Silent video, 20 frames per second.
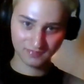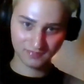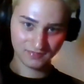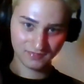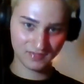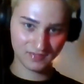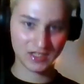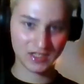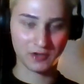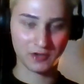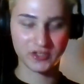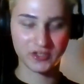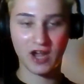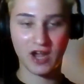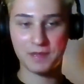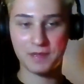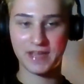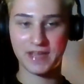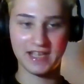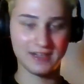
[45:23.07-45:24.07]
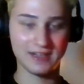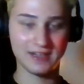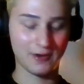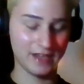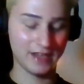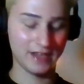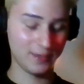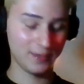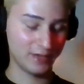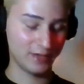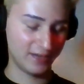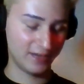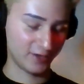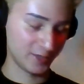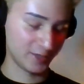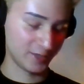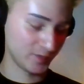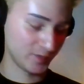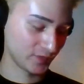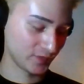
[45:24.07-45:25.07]
To go shopping, go eat,
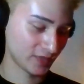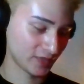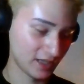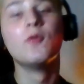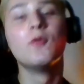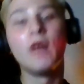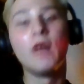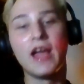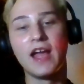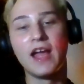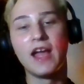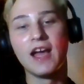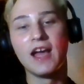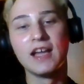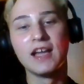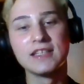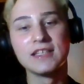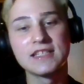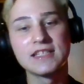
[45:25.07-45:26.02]
whatever. And